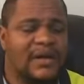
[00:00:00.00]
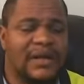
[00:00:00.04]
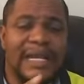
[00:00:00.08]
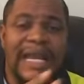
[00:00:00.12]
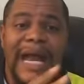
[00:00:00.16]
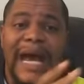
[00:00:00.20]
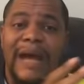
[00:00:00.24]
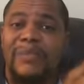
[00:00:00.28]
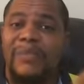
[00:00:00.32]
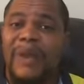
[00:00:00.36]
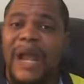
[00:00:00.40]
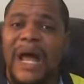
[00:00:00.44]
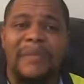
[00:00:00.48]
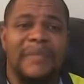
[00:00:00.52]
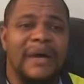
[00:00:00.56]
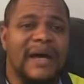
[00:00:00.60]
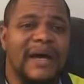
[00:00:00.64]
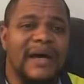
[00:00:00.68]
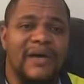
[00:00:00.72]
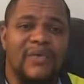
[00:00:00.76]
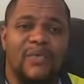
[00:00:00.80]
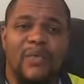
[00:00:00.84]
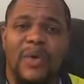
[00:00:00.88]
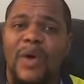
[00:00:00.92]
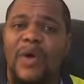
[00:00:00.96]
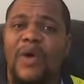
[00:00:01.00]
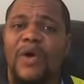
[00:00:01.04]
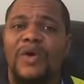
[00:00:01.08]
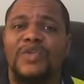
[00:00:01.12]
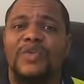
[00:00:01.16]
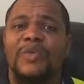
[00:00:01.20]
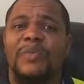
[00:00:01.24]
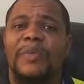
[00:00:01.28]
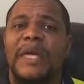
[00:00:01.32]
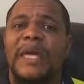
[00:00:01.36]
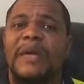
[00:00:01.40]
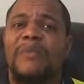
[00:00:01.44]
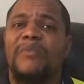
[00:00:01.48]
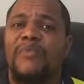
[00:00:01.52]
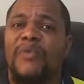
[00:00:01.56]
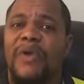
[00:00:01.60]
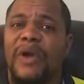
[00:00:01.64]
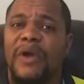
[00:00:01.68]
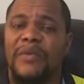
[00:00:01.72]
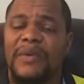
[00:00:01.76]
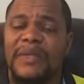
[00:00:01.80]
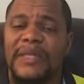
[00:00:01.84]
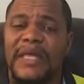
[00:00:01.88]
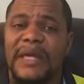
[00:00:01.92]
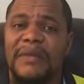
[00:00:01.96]
Nat Blama, we all should be in
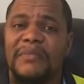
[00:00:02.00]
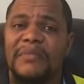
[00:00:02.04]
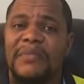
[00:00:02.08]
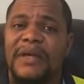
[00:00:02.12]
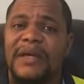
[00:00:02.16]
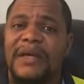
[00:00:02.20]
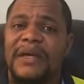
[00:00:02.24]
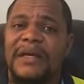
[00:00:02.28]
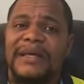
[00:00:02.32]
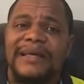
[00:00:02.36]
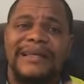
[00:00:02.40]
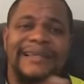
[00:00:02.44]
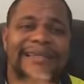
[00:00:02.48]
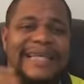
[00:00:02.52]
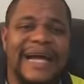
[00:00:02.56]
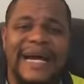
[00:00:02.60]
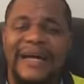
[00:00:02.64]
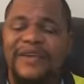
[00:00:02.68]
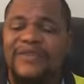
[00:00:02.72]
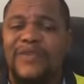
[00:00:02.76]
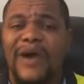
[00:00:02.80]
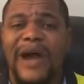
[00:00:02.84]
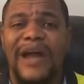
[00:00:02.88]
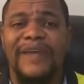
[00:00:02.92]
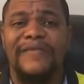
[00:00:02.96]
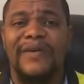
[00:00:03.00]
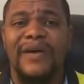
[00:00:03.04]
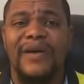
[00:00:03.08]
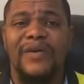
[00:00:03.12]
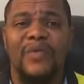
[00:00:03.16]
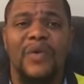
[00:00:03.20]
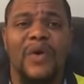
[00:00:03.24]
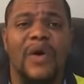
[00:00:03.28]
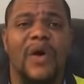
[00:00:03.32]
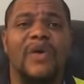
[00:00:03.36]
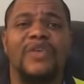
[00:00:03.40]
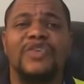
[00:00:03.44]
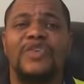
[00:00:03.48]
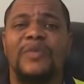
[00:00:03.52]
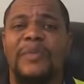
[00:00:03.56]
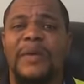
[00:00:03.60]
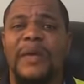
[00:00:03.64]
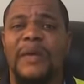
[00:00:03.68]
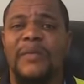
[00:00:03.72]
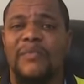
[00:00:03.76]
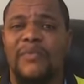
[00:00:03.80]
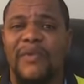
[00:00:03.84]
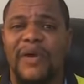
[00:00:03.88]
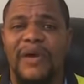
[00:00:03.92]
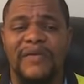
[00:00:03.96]
prayer with him. That driver, we all should
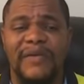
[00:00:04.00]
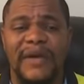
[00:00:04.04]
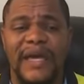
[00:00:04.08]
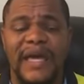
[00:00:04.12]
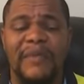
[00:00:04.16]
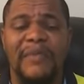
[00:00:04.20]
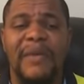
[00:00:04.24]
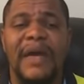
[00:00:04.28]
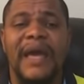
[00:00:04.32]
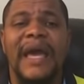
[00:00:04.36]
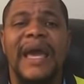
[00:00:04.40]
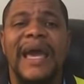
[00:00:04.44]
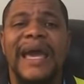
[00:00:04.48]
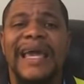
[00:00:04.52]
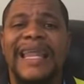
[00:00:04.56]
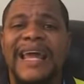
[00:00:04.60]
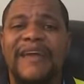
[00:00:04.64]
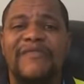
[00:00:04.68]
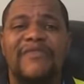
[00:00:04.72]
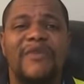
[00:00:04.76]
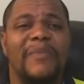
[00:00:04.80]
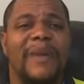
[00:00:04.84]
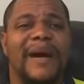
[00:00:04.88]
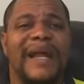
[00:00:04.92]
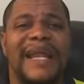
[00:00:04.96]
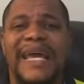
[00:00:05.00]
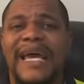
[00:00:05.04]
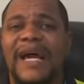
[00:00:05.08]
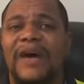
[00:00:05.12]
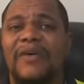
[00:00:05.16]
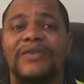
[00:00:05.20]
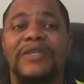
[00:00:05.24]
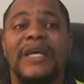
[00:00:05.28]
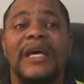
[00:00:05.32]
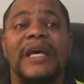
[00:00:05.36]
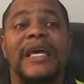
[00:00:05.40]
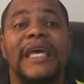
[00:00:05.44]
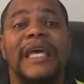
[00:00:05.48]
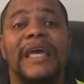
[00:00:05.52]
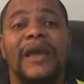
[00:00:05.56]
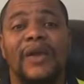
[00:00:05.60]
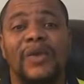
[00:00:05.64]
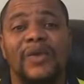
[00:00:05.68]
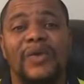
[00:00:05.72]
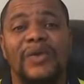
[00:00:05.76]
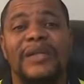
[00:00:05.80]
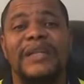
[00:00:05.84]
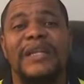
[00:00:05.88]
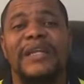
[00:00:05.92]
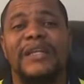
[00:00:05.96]
be in prayer with him. And everybody else,
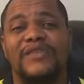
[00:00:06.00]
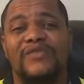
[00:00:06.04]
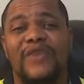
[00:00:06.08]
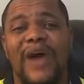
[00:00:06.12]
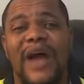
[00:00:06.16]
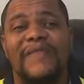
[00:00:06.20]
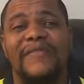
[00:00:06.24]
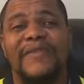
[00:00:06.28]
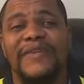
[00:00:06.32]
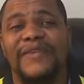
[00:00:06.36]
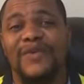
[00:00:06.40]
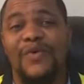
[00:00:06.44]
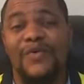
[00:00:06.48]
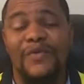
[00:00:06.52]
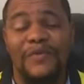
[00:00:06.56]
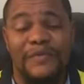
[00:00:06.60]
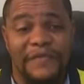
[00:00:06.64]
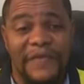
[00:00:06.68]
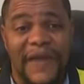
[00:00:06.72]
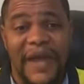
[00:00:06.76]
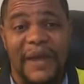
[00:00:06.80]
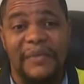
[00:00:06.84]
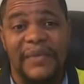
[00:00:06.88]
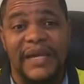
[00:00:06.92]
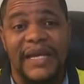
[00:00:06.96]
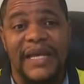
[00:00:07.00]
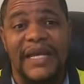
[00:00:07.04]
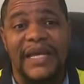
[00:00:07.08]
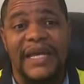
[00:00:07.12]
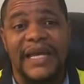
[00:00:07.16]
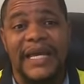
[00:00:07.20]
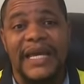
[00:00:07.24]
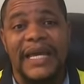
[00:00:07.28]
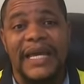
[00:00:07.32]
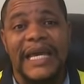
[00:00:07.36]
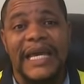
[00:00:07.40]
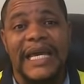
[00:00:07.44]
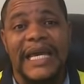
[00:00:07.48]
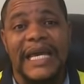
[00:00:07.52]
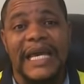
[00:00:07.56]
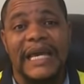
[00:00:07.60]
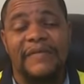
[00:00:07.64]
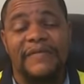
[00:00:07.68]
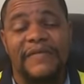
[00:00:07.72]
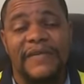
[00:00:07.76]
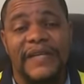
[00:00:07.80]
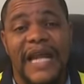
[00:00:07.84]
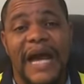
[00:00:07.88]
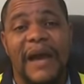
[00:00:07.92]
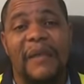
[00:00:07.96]
including the driver's own family.
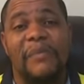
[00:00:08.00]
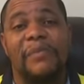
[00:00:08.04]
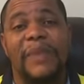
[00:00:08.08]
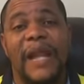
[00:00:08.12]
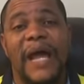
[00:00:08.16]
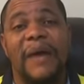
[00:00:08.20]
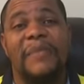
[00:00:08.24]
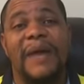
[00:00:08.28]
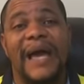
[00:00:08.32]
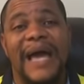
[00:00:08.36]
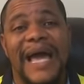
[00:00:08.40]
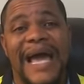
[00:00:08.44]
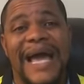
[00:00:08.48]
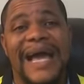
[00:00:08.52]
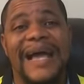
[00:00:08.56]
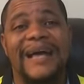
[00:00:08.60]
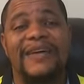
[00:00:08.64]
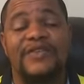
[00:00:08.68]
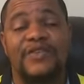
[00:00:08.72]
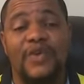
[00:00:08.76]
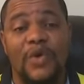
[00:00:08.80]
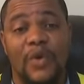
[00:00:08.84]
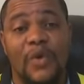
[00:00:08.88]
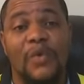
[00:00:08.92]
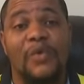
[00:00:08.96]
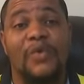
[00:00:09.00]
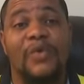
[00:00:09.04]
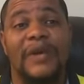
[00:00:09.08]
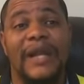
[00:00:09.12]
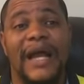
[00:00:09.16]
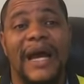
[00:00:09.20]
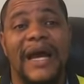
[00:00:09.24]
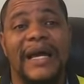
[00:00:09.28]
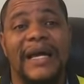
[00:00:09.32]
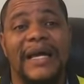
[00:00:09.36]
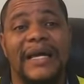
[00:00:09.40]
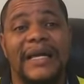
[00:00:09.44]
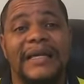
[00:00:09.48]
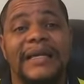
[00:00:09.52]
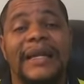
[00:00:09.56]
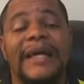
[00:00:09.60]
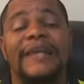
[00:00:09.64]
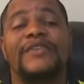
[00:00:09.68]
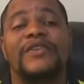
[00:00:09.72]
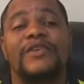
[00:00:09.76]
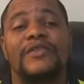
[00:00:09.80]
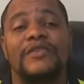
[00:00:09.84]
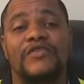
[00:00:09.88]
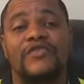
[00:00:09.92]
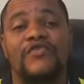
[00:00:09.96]
If Nat Blama has corona,
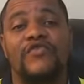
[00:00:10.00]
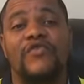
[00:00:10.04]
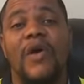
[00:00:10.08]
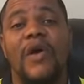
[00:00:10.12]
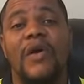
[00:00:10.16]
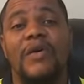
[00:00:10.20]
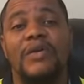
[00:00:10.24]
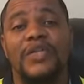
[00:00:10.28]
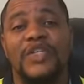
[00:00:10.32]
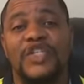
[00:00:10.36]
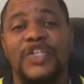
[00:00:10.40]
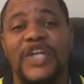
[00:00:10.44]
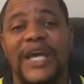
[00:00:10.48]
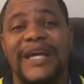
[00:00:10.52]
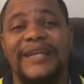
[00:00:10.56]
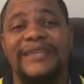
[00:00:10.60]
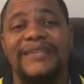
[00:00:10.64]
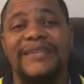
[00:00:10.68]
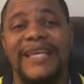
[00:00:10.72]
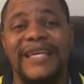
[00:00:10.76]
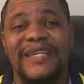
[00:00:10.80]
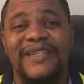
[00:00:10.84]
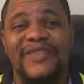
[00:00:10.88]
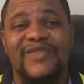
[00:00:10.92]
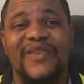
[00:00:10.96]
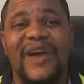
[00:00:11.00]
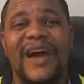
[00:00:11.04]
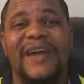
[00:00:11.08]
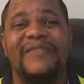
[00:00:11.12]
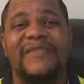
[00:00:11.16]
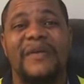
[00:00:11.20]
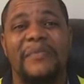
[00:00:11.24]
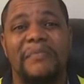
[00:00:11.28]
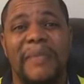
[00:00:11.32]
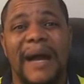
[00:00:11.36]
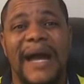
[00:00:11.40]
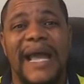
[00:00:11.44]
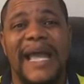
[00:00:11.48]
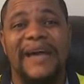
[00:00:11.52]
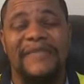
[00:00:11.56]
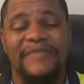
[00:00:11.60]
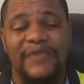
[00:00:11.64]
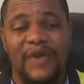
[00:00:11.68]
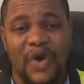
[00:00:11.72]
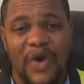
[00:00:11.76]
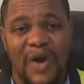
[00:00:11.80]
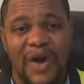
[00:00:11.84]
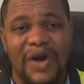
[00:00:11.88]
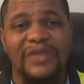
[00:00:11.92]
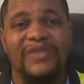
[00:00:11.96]
there's a strong chance his driver might
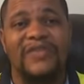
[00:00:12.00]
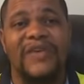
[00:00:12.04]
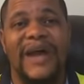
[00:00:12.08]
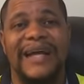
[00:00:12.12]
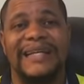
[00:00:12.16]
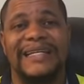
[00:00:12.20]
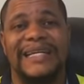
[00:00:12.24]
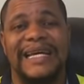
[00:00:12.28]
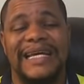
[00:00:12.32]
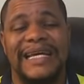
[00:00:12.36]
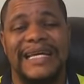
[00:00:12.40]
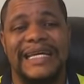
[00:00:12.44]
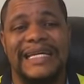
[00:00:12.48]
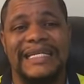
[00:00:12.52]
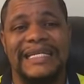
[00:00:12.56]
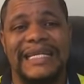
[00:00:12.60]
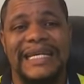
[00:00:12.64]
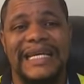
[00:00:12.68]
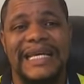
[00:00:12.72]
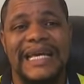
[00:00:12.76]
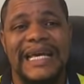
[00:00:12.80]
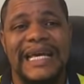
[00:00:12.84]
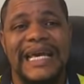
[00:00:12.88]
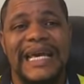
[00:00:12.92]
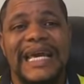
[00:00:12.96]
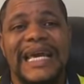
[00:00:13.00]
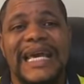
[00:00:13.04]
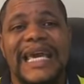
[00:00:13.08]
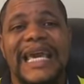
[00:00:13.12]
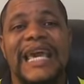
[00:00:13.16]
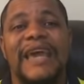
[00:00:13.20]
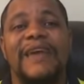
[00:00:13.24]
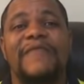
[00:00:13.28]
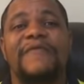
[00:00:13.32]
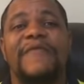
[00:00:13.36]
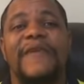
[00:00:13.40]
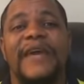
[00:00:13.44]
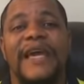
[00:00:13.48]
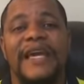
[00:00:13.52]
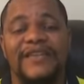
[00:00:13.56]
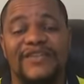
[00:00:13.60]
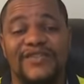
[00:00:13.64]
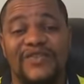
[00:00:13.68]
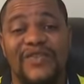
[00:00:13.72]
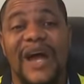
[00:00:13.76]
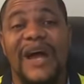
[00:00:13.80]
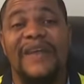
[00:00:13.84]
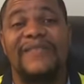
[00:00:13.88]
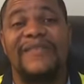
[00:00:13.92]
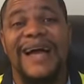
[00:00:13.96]
have contracted it. If
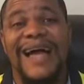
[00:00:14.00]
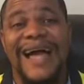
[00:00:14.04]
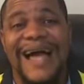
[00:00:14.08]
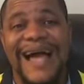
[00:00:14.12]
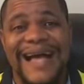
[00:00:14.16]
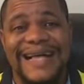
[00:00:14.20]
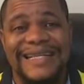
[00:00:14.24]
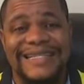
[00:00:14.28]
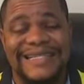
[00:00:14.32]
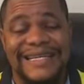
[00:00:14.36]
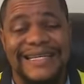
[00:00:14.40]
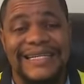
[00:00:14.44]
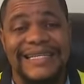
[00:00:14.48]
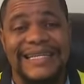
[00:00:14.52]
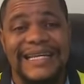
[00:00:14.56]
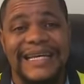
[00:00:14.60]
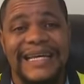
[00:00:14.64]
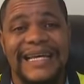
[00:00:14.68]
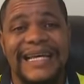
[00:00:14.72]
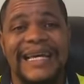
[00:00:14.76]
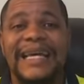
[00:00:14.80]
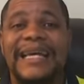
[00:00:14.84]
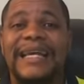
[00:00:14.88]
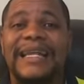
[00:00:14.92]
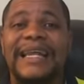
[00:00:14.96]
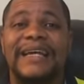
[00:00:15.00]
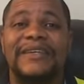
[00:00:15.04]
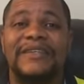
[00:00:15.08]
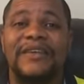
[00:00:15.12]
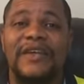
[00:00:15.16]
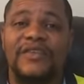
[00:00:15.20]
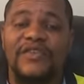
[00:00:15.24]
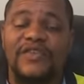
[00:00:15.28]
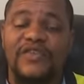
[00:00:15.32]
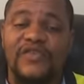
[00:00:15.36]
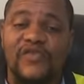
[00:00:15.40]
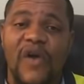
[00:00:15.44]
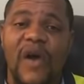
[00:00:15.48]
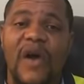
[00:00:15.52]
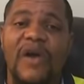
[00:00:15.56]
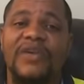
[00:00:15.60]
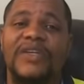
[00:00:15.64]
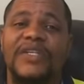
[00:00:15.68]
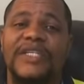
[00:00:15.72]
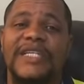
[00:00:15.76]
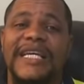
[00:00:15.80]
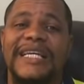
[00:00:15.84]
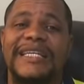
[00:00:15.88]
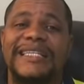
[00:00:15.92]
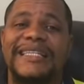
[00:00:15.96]
his driver has it, there's a
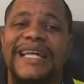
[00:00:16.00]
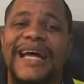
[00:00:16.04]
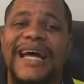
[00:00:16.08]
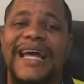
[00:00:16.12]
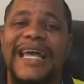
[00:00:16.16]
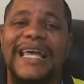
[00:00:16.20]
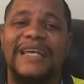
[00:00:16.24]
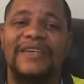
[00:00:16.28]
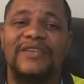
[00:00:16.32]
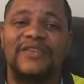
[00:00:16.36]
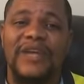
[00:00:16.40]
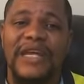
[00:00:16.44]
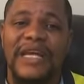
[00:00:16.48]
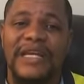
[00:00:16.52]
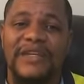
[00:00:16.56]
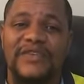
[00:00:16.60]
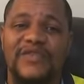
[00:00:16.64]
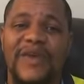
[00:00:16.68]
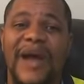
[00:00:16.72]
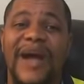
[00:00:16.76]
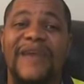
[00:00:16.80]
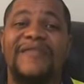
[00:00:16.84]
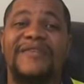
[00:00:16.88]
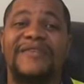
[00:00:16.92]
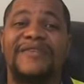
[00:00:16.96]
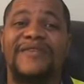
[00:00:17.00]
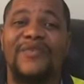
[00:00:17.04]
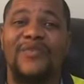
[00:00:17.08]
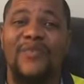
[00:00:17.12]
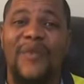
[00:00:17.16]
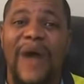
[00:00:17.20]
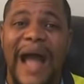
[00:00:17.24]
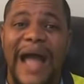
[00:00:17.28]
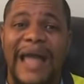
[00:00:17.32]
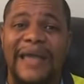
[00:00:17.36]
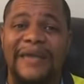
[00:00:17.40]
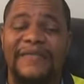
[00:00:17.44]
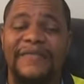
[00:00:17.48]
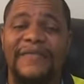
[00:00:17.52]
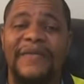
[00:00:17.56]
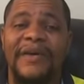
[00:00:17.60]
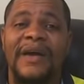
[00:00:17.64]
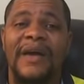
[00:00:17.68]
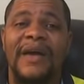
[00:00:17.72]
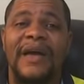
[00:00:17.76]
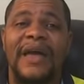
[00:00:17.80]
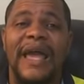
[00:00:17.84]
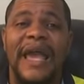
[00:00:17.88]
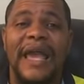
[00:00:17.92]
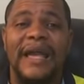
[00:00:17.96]
strong chance that his driver's wife
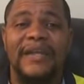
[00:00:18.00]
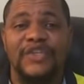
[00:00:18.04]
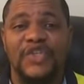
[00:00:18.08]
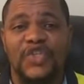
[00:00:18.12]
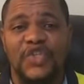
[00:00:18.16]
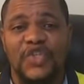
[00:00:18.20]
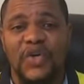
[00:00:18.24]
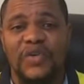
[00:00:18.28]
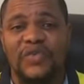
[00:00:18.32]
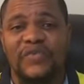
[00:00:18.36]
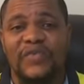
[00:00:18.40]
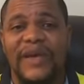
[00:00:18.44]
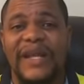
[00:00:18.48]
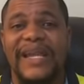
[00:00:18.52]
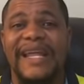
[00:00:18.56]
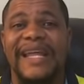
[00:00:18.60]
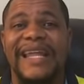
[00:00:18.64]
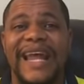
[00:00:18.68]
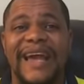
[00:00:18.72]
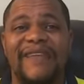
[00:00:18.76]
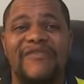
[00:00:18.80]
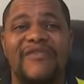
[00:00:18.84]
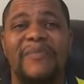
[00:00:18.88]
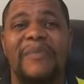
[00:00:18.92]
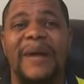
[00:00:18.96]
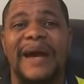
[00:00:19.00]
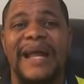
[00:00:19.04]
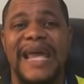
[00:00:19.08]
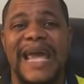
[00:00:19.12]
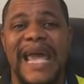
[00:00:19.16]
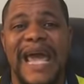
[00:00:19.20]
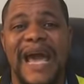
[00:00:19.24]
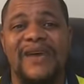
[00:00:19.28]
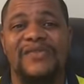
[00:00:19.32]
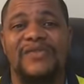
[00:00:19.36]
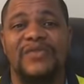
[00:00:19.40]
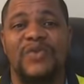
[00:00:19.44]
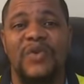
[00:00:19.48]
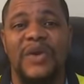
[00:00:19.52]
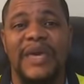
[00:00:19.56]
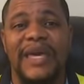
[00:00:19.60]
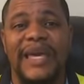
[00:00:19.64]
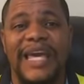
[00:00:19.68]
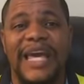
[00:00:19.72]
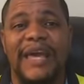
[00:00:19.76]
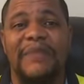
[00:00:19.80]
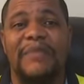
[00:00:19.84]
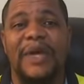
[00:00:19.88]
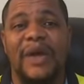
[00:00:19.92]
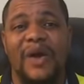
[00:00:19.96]
and children and everybody else who
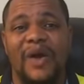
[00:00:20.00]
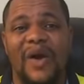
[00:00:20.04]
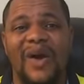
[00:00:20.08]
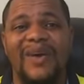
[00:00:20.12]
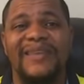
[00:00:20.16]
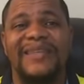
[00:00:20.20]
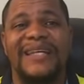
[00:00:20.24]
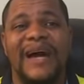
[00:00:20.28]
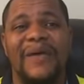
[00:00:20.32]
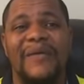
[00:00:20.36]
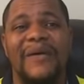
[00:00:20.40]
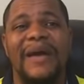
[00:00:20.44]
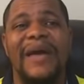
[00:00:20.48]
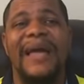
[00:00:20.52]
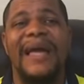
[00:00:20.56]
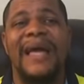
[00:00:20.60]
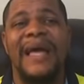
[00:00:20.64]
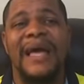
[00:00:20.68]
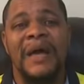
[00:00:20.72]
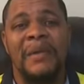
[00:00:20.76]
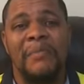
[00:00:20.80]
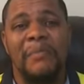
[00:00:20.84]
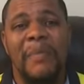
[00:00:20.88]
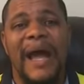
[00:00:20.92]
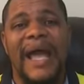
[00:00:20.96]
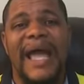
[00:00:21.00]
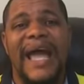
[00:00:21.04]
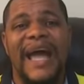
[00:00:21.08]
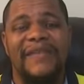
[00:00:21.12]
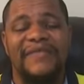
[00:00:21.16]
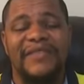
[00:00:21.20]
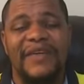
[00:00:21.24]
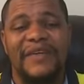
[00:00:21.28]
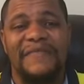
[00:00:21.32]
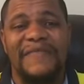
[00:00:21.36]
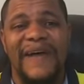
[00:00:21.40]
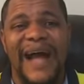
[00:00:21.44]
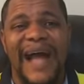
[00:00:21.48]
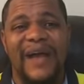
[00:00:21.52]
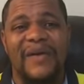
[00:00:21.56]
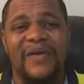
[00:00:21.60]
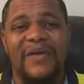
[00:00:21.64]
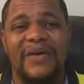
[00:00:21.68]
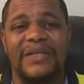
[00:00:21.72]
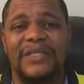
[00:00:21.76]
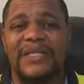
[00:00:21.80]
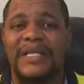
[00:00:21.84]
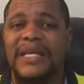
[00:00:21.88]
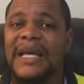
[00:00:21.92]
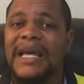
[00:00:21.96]
he came in contact with might have the
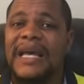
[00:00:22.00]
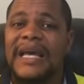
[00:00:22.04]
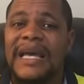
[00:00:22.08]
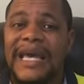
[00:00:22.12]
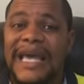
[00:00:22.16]
virus.